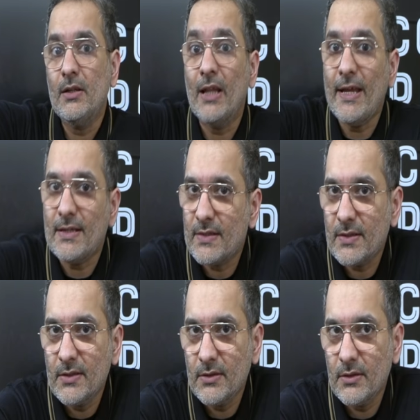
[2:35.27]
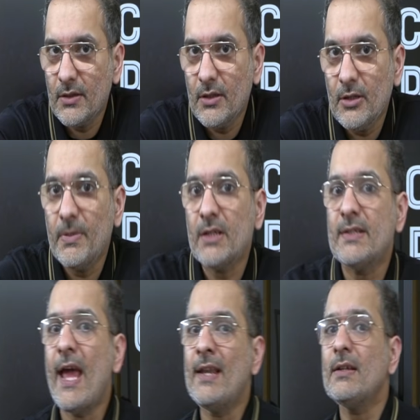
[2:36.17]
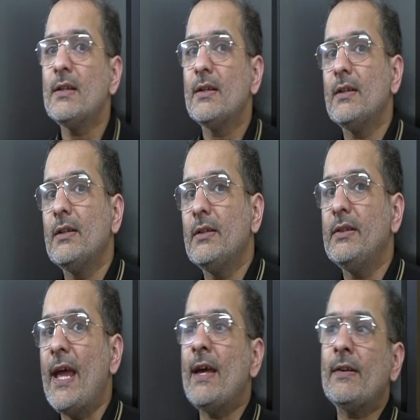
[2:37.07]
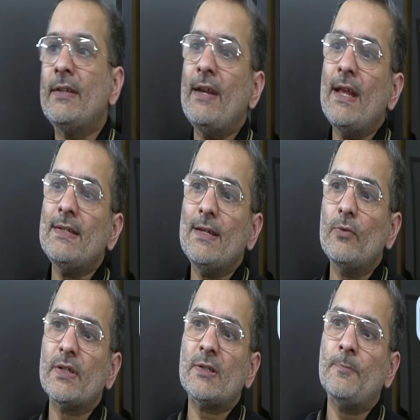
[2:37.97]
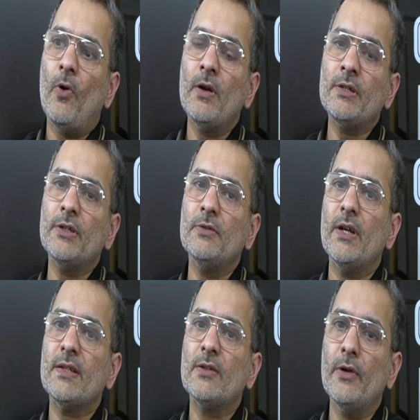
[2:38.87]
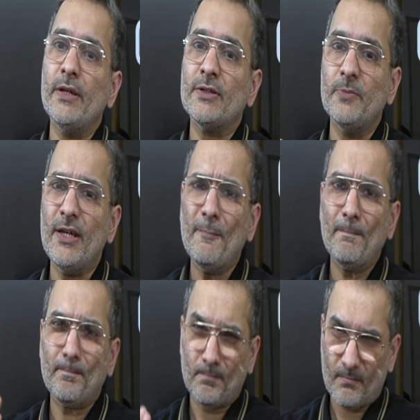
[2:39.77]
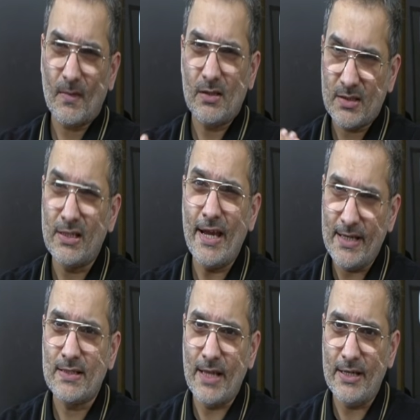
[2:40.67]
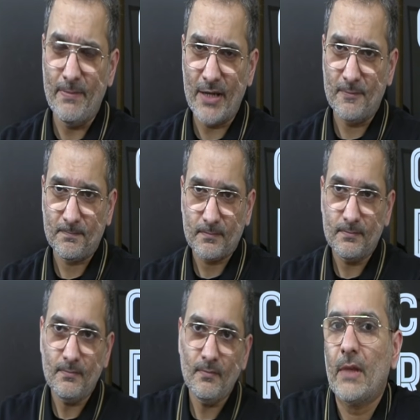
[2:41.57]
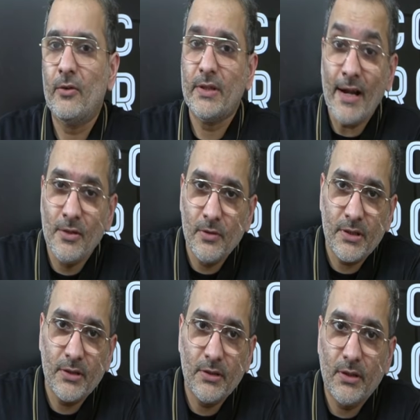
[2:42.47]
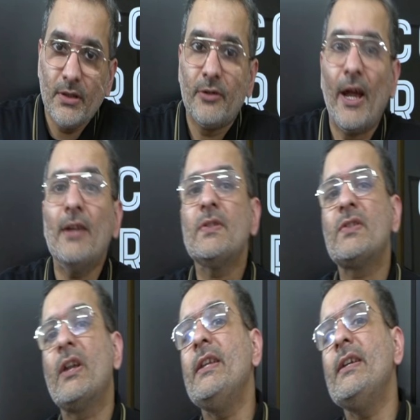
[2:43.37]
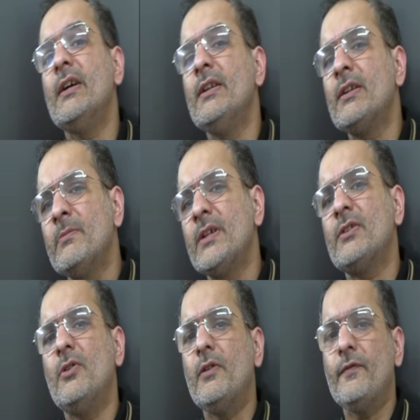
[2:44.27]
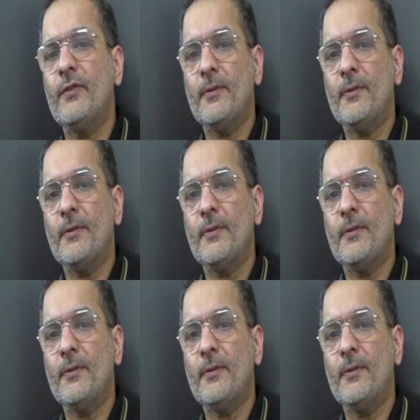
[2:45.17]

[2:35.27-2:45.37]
likes. Because then their tendency to respond to you is going to be slightly better. And on that note, try to study a little bit of